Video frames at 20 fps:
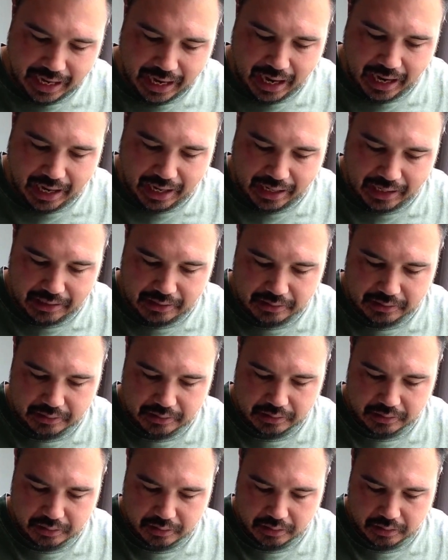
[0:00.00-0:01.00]
R
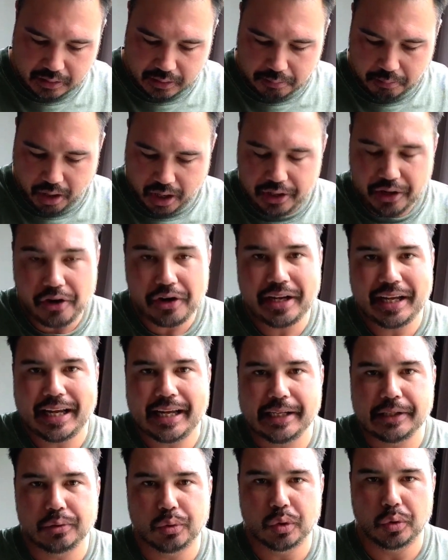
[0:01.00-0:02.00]
might only
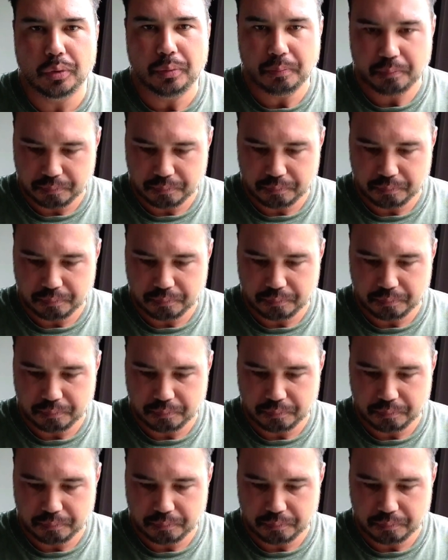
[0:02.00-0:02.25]
equal